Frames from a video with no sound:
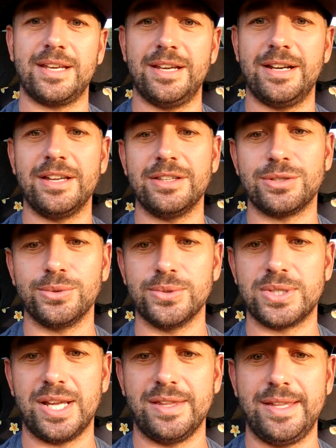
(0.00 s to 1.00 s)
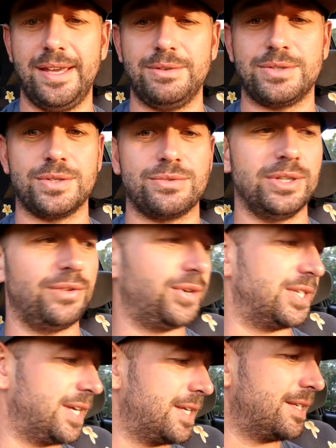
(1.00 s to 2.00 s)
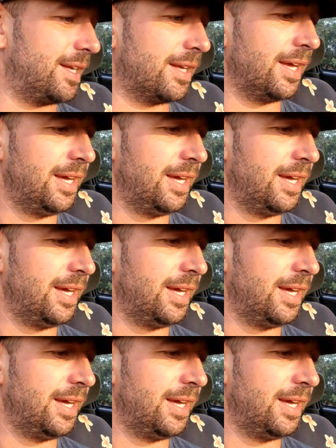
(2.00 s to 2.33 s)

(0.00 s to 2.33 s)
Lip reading: and other tools down there, which was really fantastic.